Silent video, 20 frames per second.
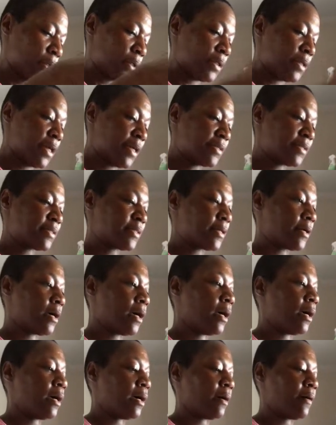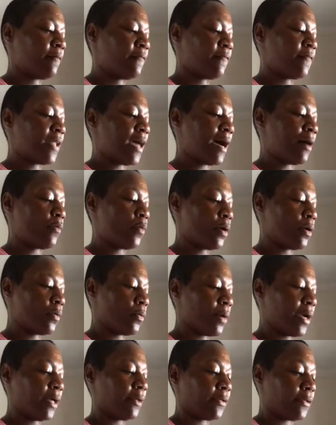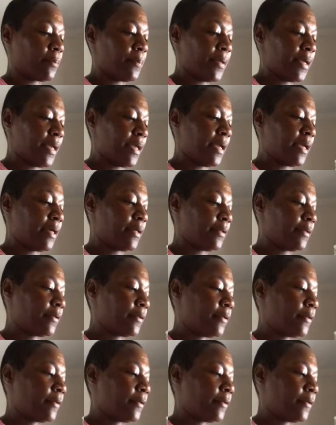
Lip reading: dust the flour around the pan.